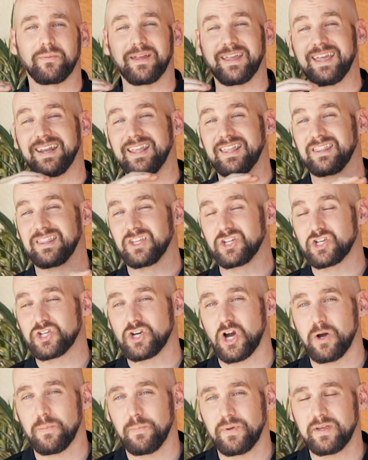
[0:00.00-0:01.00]
getting the
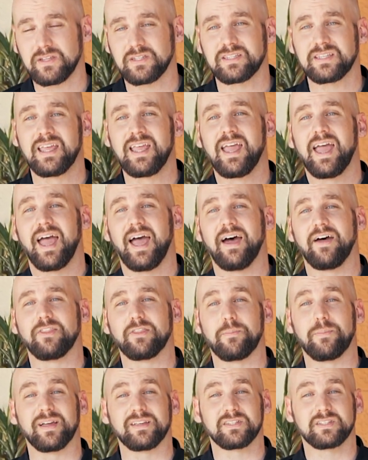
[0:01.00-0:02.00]
sharpest
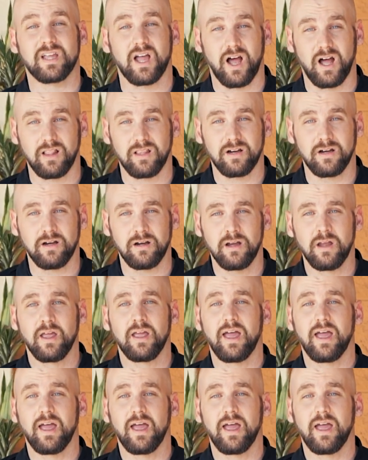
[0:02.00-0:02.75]
and the best color